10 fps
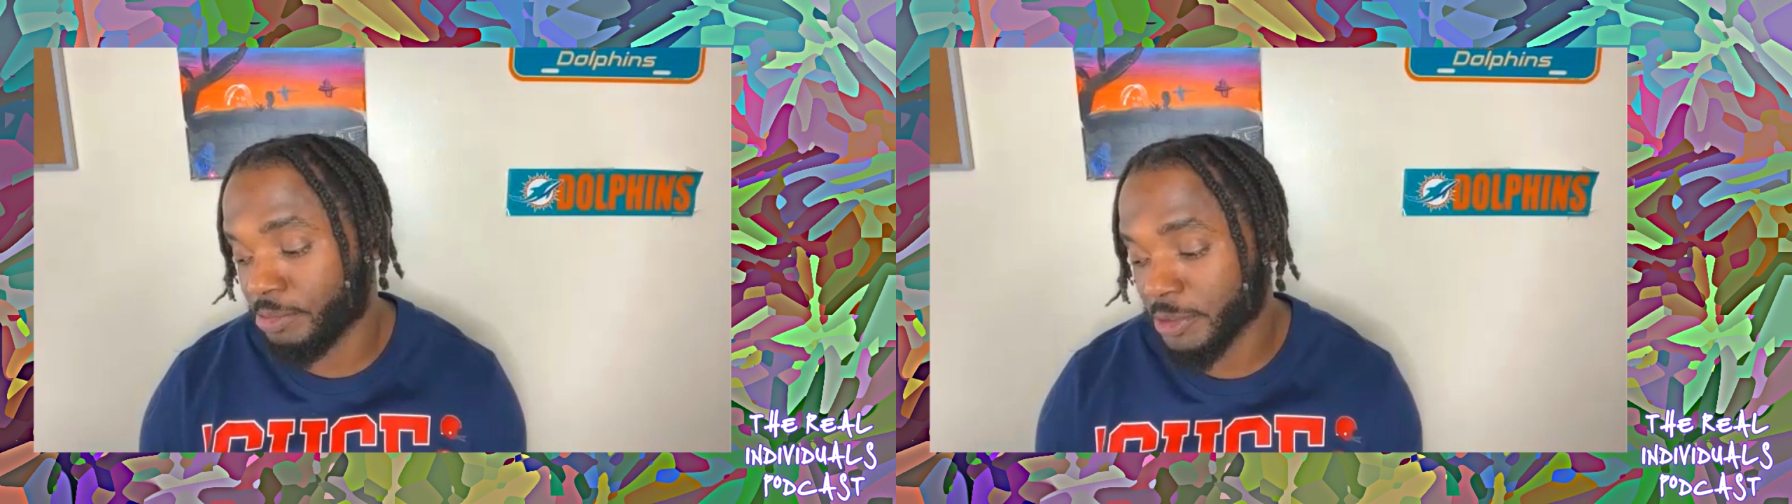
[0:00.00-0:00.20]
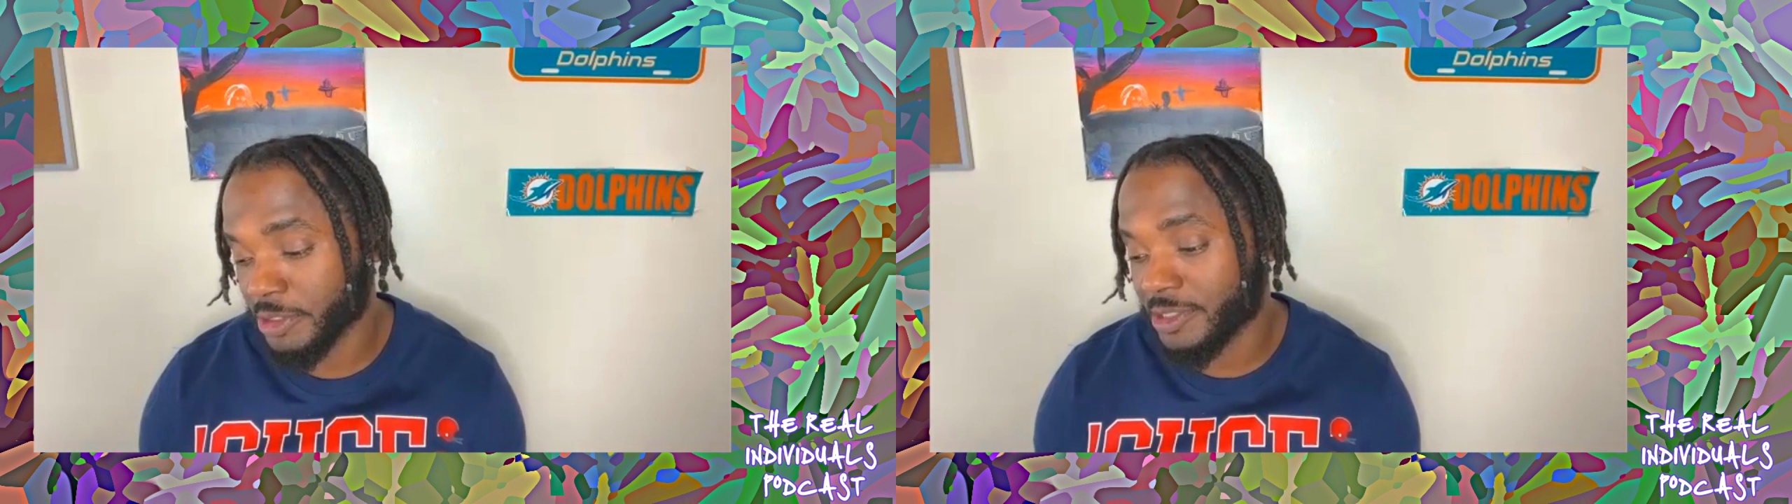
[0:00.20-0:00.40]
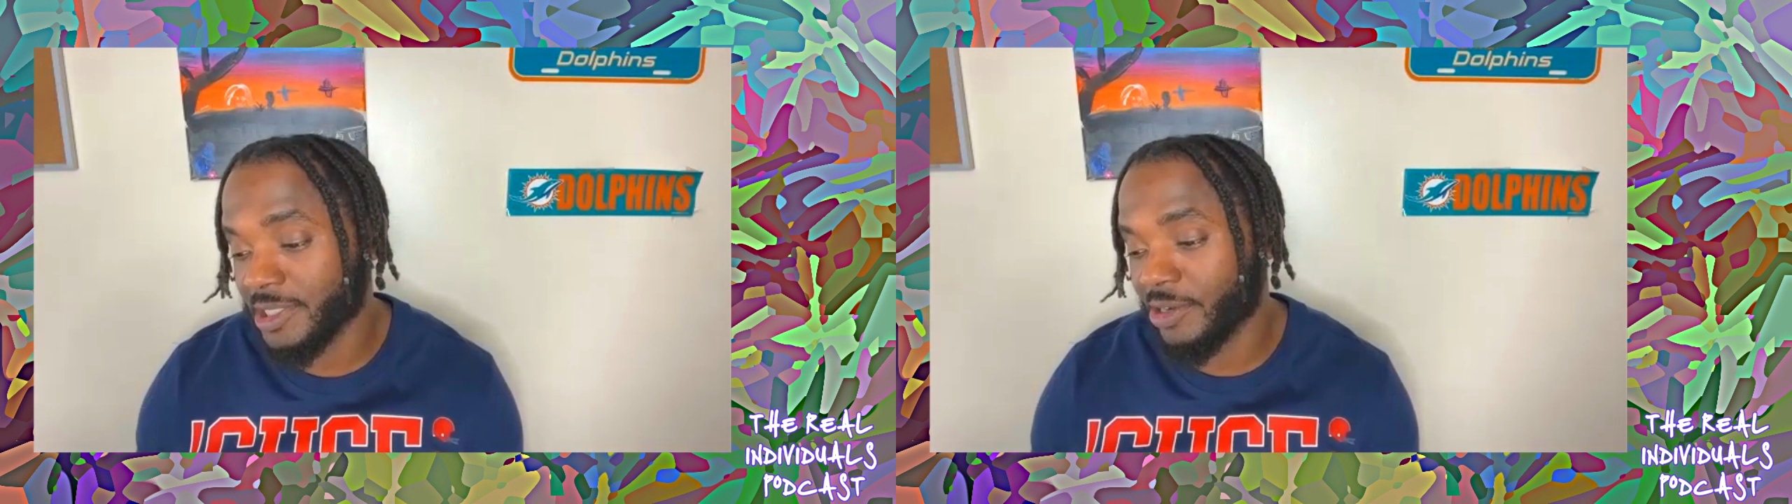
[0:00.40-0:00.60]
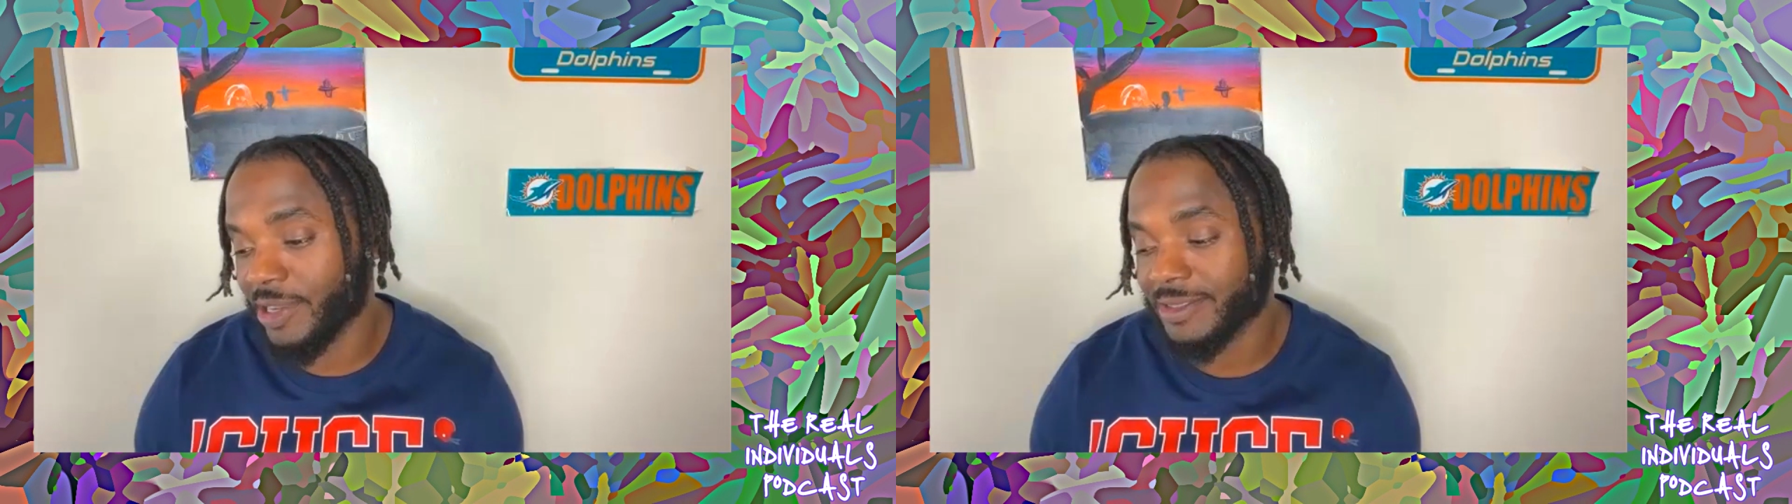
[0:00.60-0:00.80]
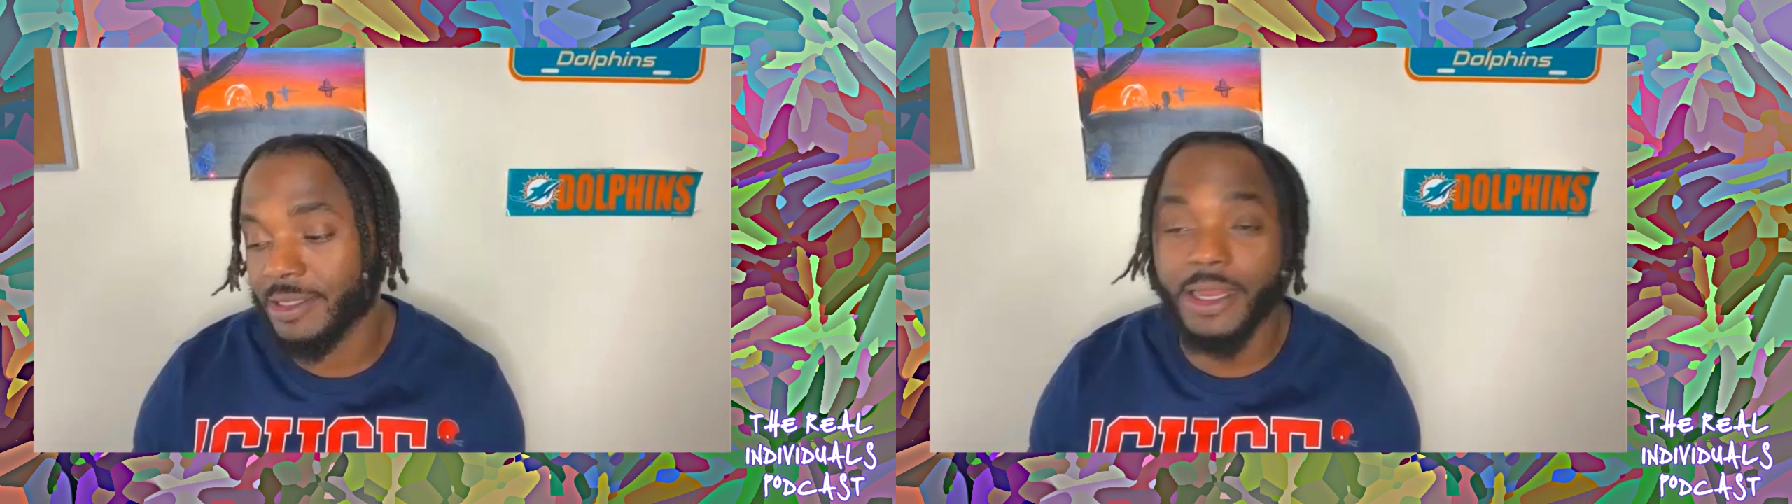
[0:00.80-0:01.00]
Pusha T don't
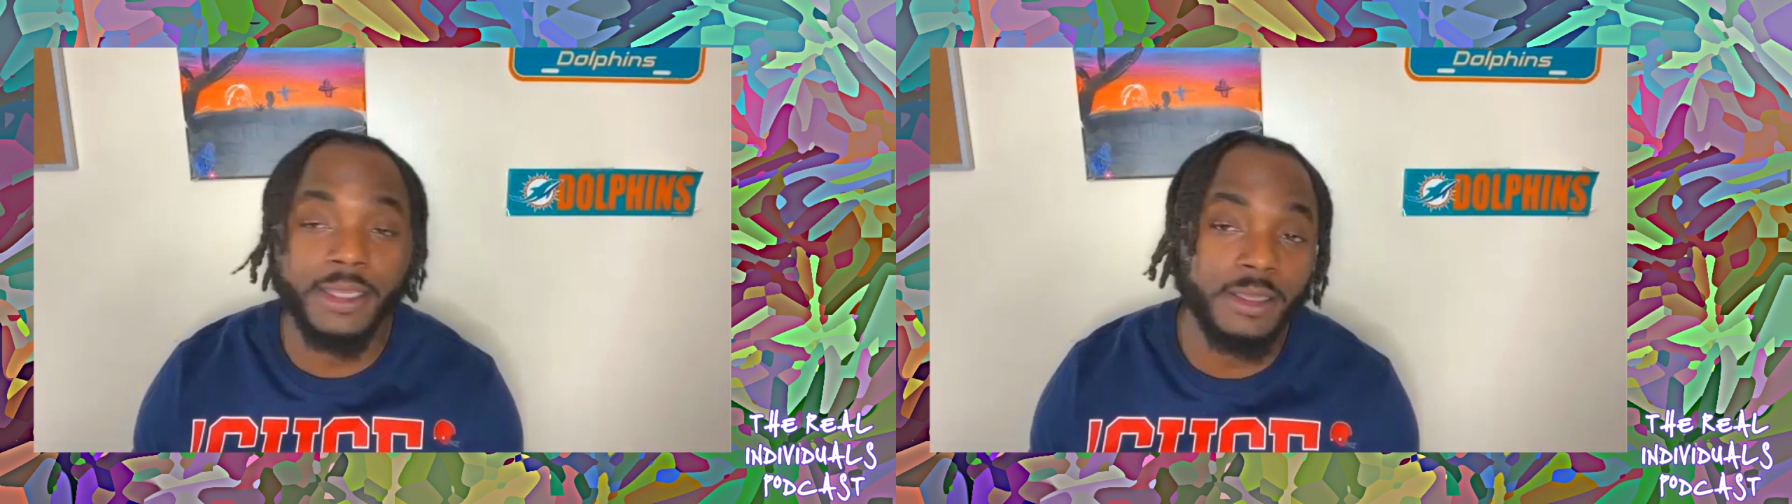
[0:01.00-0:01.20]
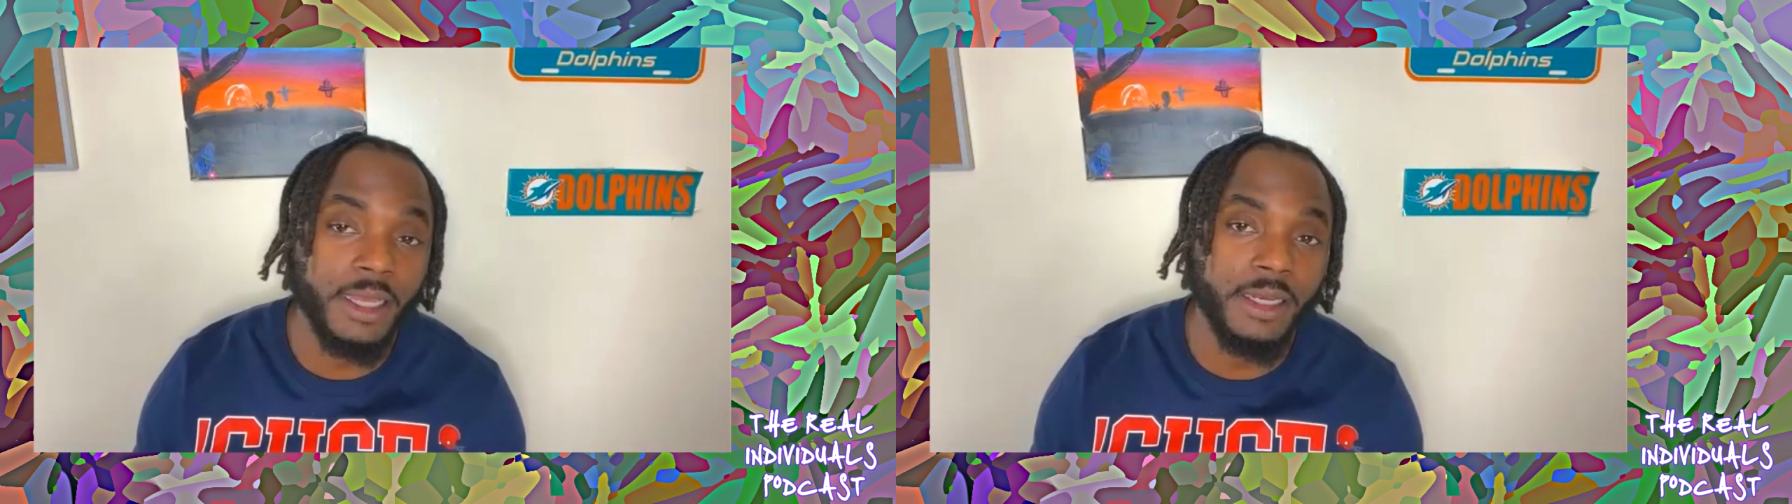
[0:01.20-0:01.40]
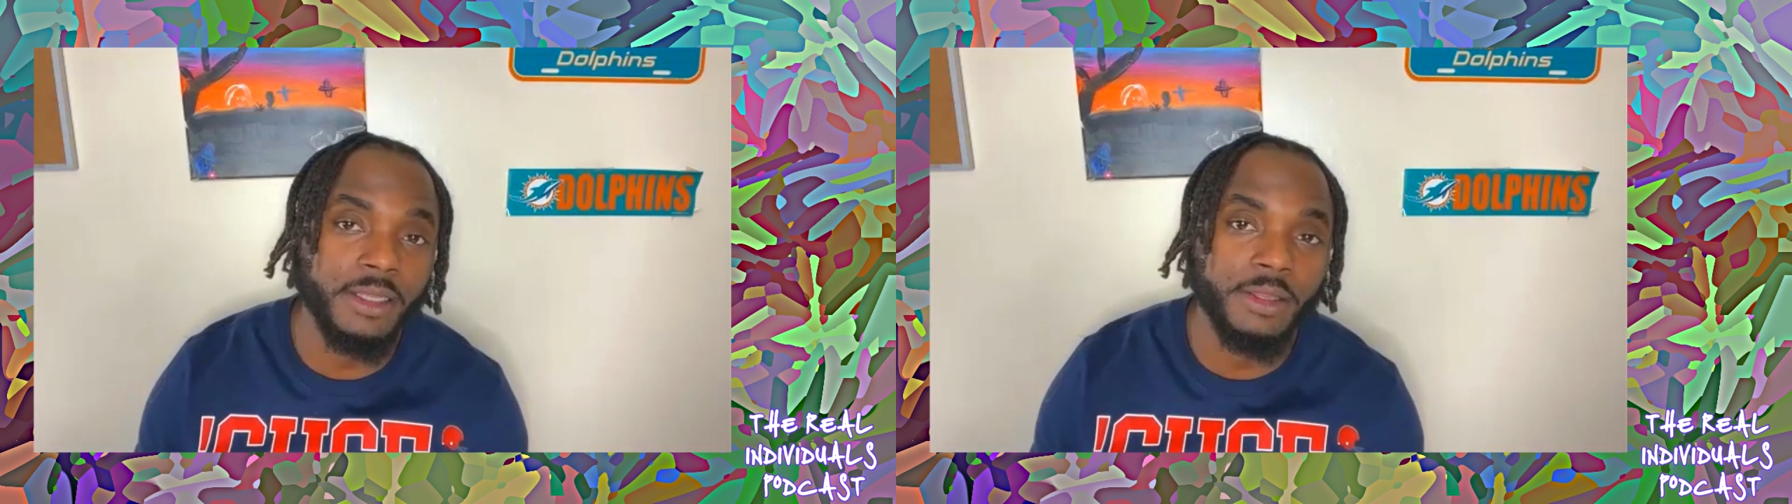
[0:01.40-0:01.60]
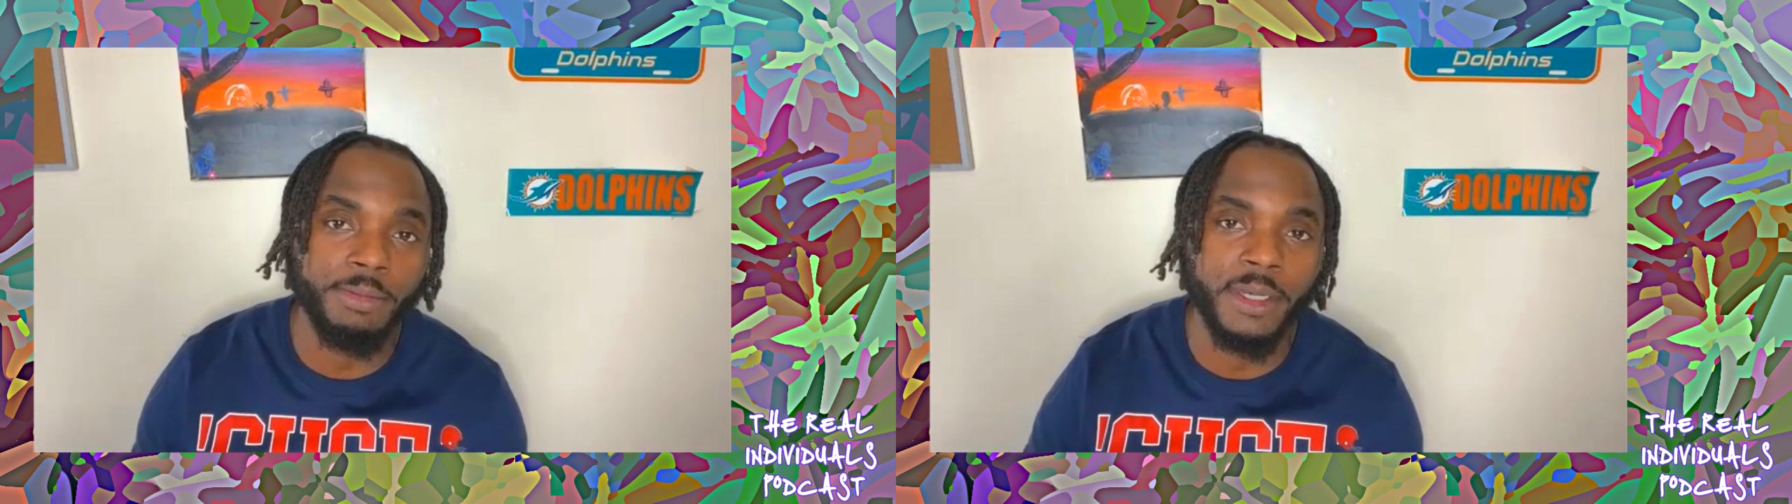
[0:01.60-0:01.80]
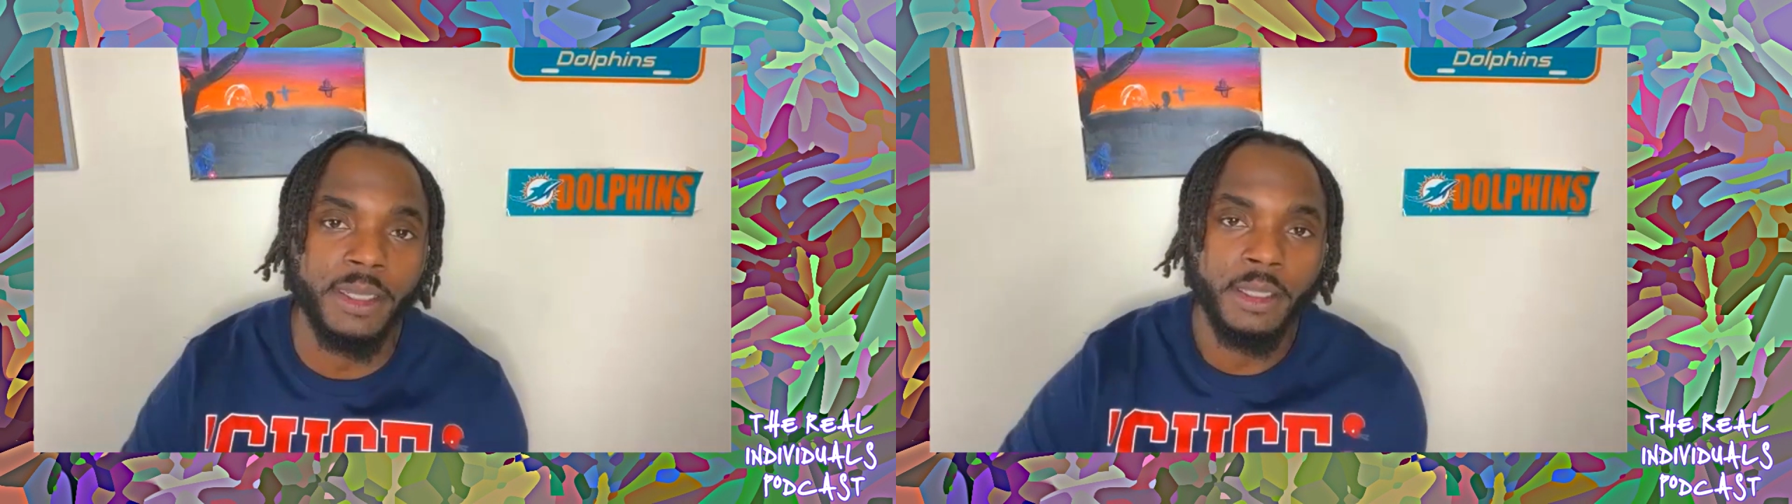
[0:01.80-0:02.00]
have to like that either,
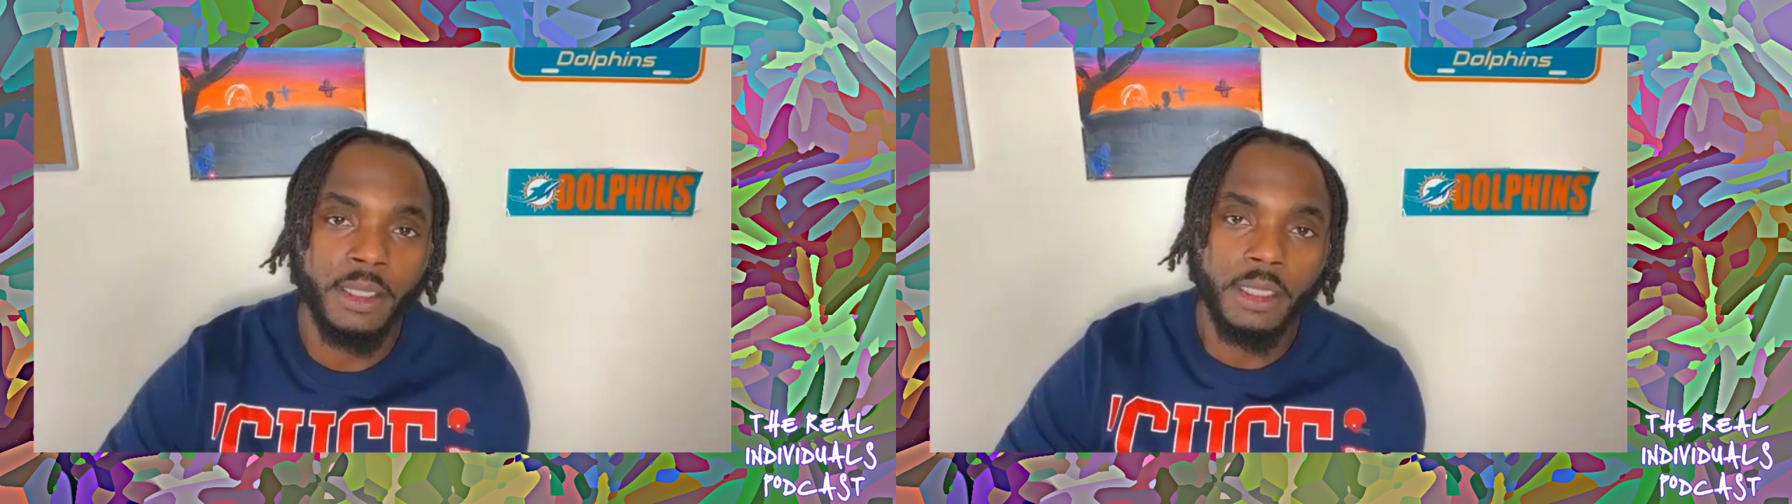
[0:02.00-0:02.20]
but